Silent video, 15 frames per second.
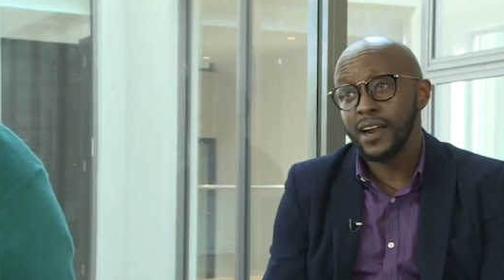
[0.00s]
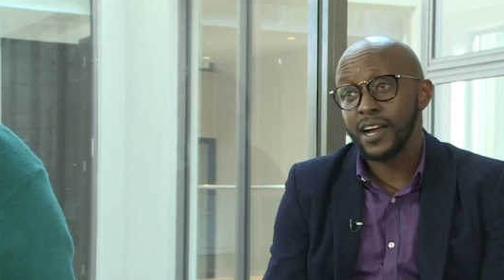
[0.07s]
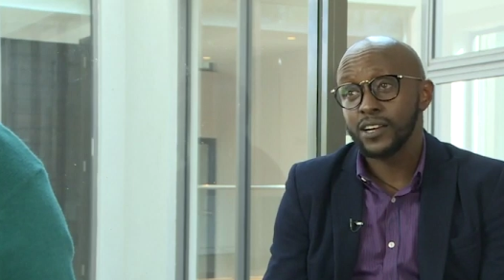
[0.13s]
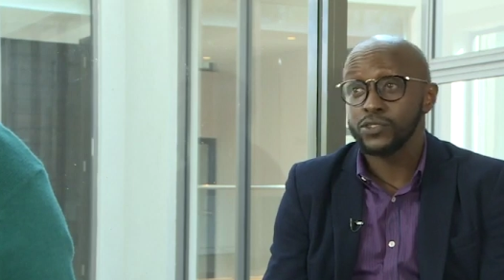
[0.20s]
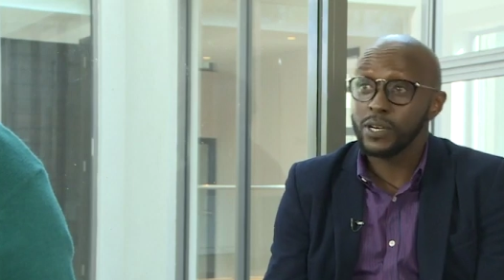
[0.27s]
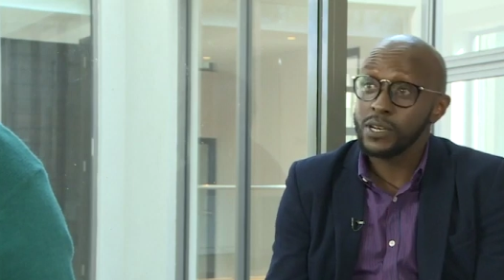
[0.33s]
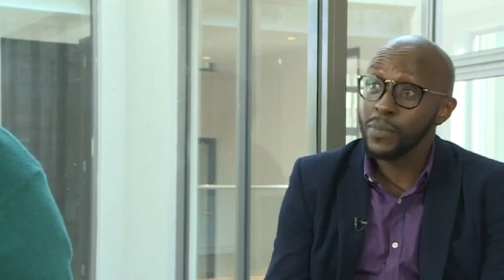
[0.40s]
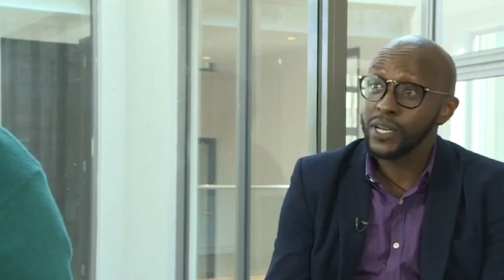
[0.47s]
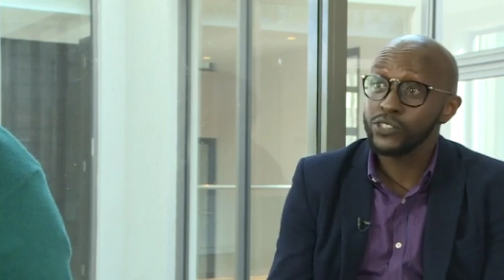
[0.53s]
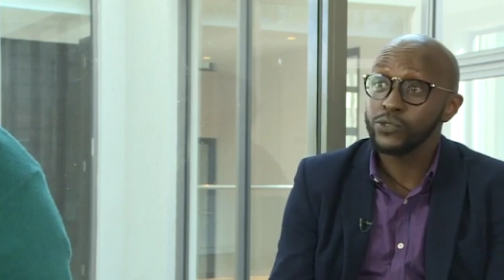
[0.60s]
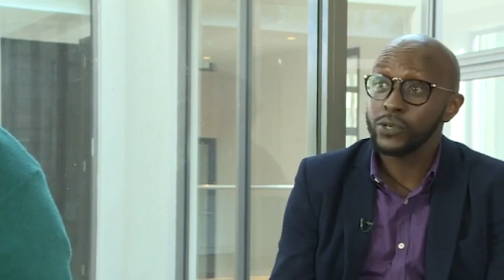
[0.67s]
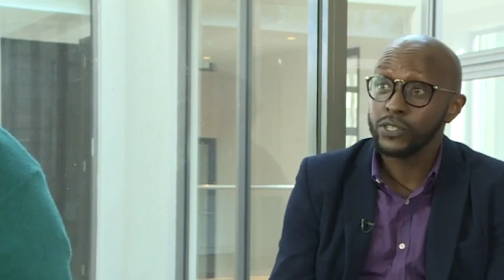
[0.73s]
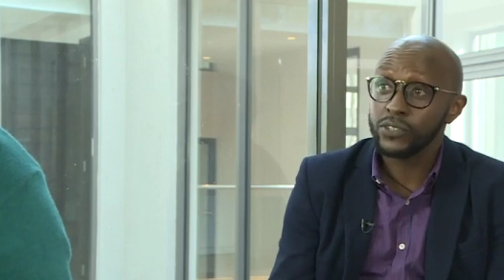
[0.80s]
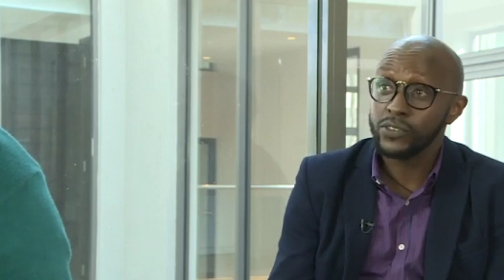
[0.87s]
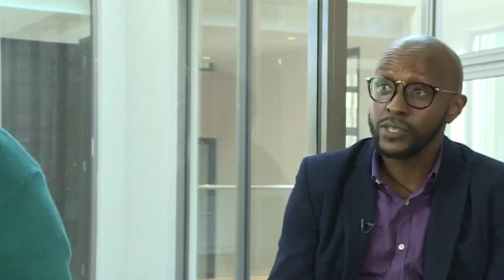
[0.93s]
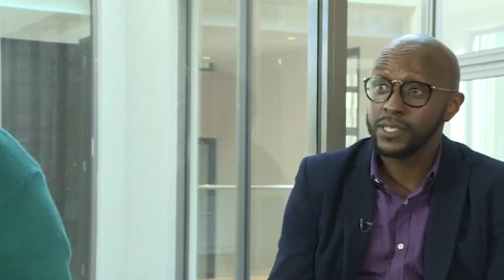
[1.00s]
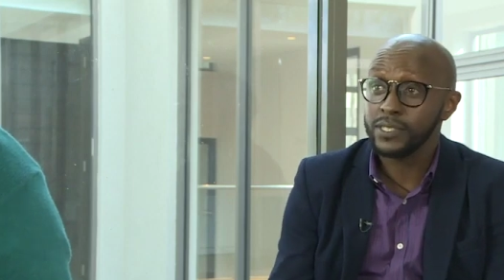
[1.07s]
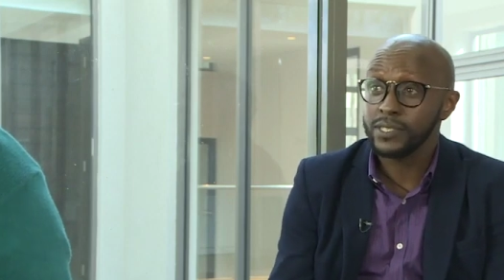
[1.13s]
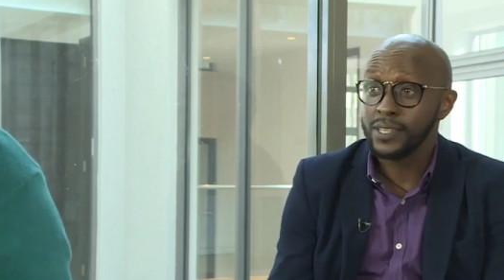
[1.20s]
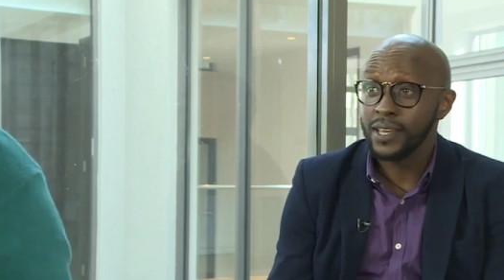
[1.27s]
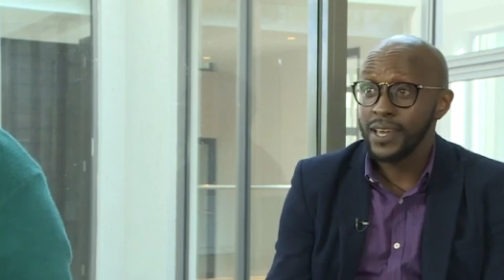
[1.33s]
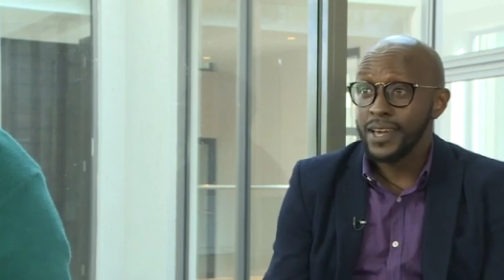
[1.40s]
actually mature
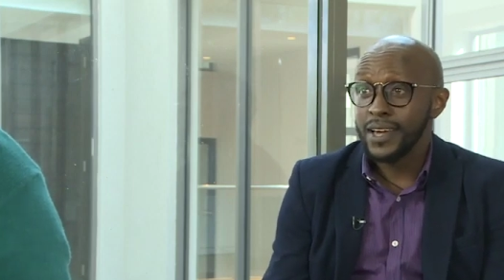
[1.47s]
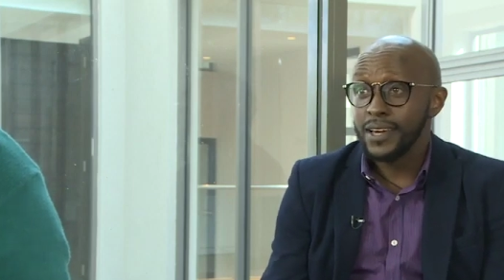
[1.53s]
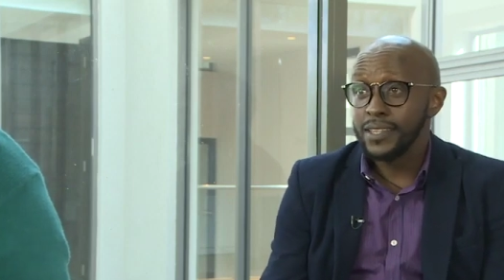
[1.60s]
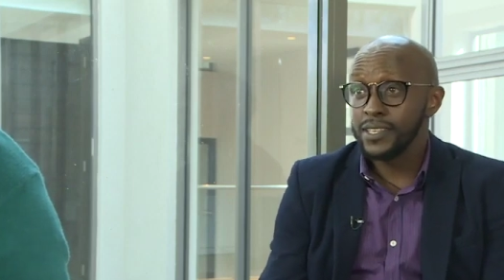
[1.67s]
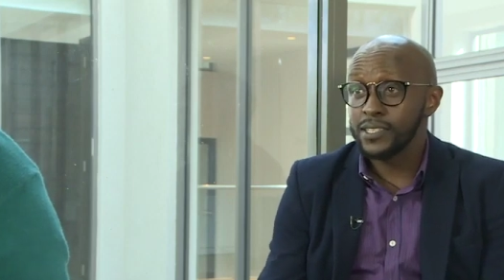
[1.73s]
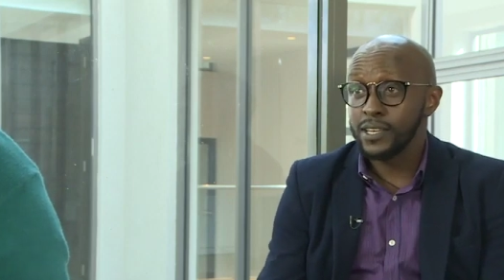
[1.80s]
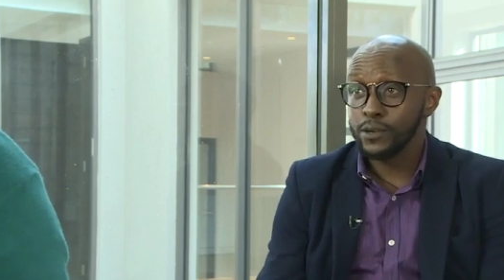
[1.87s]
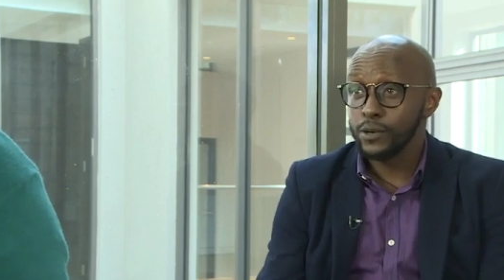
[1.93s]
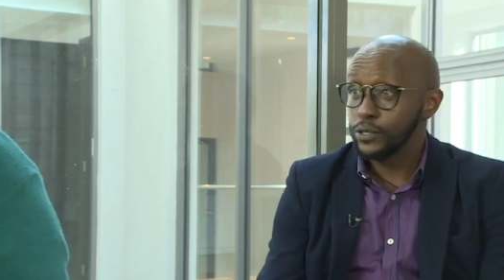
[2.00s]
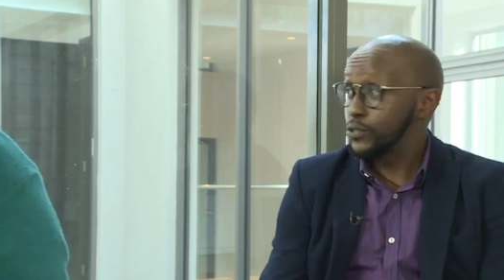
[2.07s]
trees. These are not